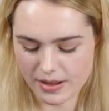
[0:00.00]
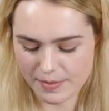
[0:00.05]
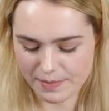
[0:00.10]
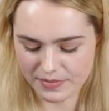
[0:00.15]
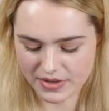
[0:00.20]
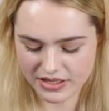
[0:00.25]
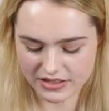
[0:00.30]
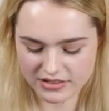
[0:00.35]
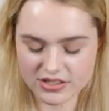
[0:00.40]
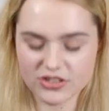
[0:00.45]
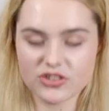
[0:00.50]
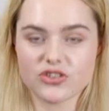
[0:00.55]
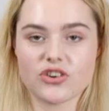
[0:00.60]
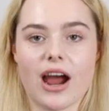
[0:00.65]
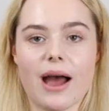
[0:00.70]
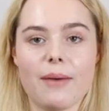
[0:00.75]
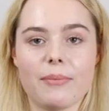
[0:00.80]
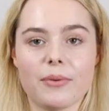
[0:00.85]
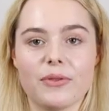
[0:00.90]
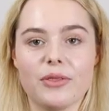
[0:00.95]
little
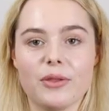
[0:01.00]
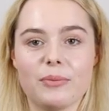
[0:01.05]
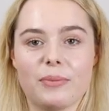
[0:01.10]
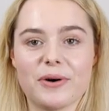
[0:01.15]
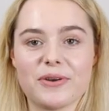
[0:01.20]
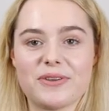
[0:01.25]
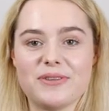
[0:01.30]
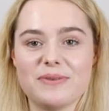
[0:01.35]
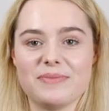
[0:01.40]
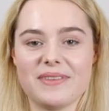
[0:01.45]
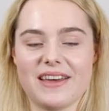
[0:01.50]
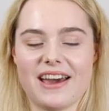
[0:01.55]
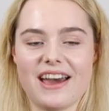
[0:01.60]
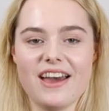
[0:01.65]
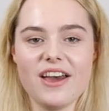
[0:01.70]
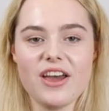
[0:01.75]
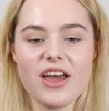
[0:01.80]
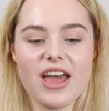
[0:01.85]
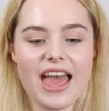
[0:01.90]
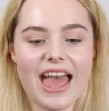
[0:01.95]
strap on the bottom
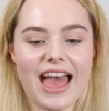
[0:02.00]
there.